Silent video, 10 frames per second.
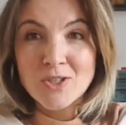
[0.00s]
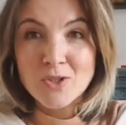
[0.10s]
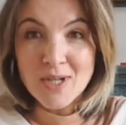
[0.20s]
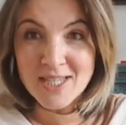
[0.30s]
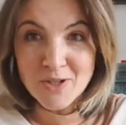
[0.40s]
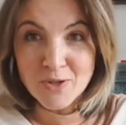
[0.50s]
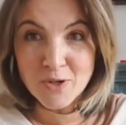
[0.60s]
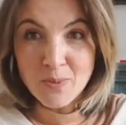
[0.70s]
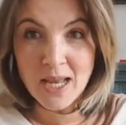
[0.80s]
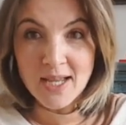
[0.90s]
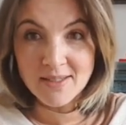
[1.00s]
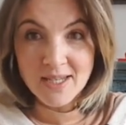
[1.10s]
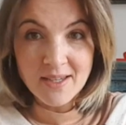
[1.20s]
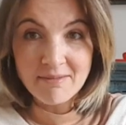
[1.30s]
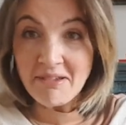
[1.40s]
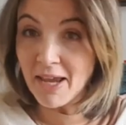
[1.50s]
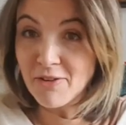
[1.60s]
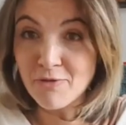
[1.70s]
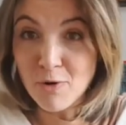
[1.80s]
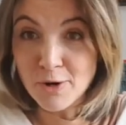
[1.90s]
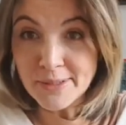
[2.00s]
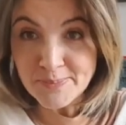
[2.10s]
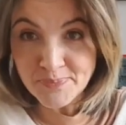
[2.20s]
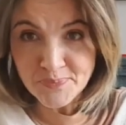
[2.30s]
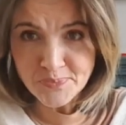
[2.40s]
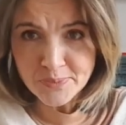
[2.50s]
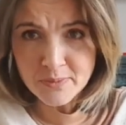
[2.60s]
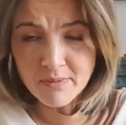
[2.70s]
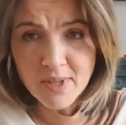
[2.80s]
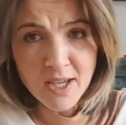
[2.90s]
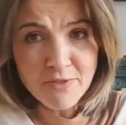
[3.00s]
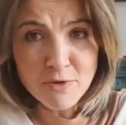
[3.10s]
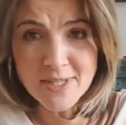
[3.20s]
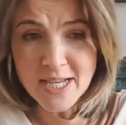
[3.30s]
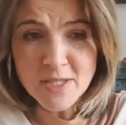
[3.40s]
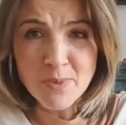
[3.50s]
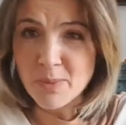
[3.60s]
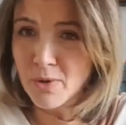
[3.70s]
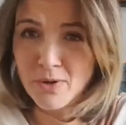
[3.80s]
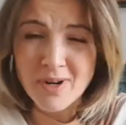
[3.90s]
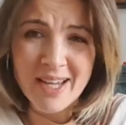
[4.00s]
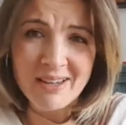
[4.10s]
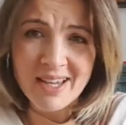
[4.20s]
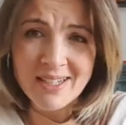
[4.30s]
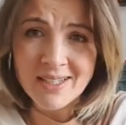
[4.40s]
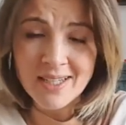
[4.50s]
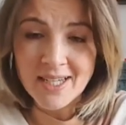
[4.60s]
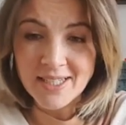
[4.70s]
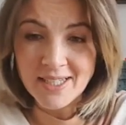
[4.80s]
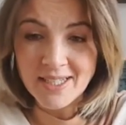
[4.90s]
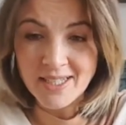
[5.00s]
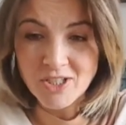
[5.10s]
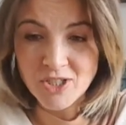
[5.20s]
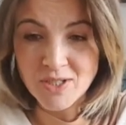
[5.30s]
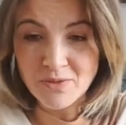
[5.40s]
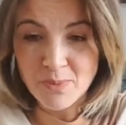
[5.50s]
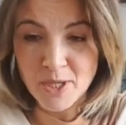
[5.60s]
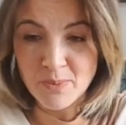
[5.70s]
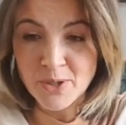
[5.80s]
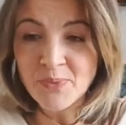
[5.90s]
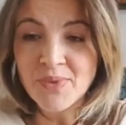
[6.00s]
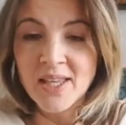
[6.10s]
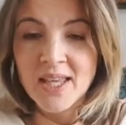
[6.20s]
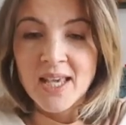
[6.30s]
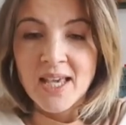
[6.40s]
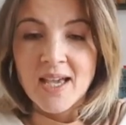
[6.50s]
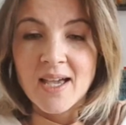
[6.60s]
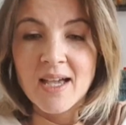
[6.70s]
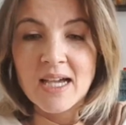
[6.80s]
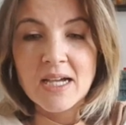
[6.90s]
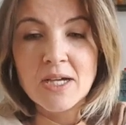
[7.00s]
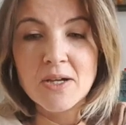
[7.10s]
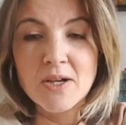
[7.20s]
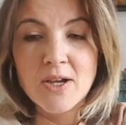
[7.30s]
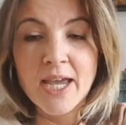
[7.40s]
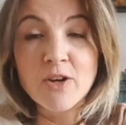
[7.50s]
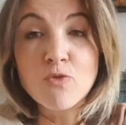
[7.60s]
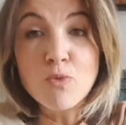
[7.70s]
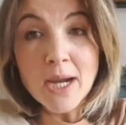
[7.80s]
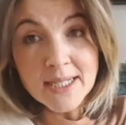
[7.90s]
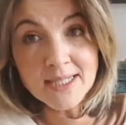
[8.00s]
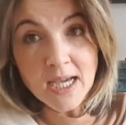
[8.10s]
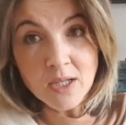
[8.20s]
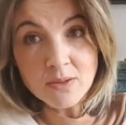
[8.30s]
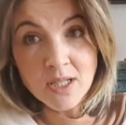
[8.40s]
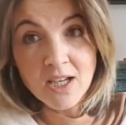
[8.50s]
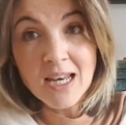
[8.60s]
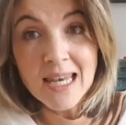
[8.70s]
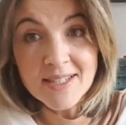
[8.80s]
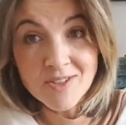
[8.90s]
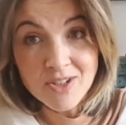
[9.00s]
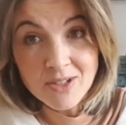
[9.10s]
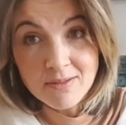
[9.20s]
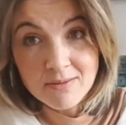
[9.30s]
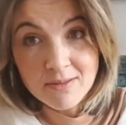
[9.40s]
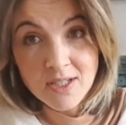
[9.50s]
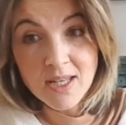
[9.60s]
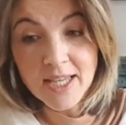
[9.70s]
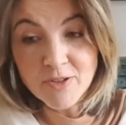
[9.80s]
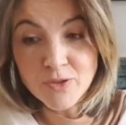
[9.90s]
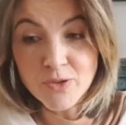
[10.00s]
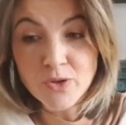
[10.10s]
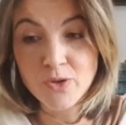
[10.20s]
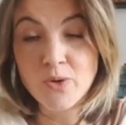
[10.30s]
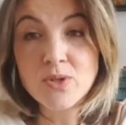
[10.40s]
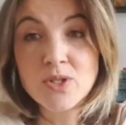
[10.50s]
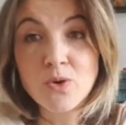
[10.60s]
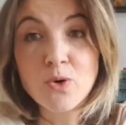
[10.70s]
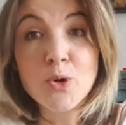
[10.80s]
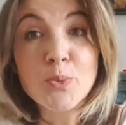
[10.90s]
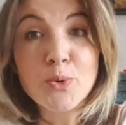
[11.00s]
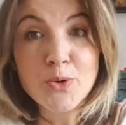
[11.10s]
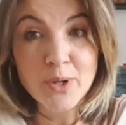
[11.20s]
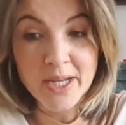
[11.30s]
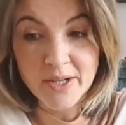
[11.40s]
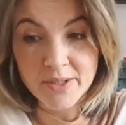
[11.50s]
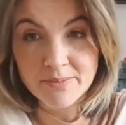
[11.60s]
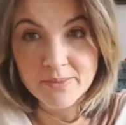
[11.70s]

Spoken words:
to execute your plan, take an A4 size paper or any sheet of paper and write down a letter to the ghost or a prayer.